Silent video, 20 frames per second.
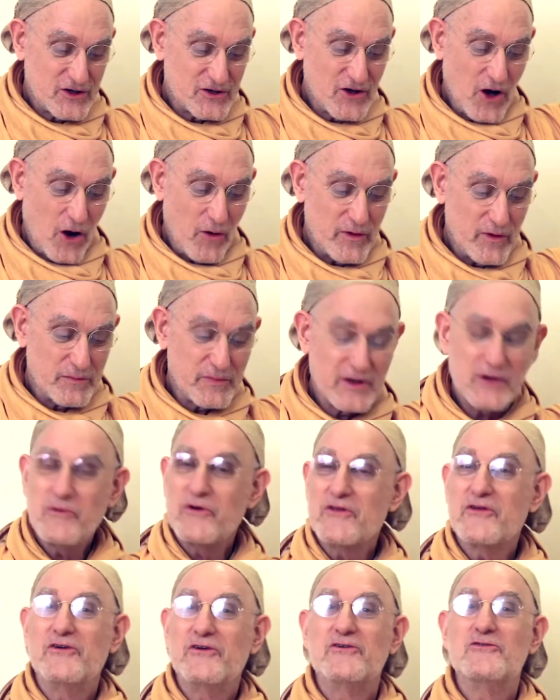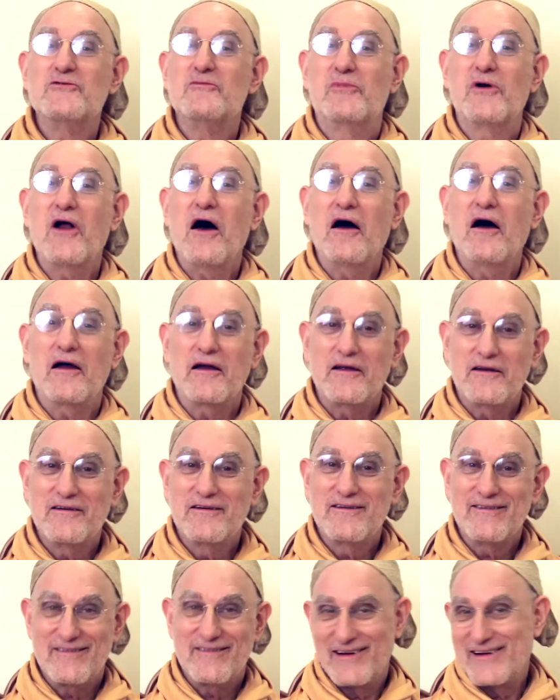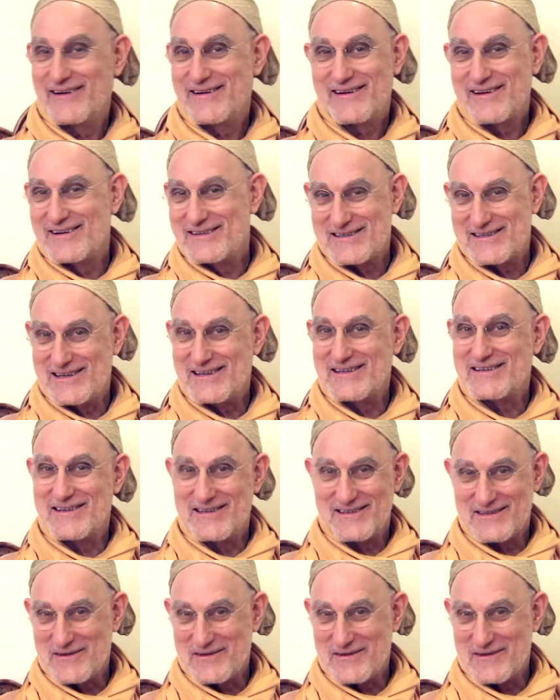go and be with your new bride." Right? You could see she's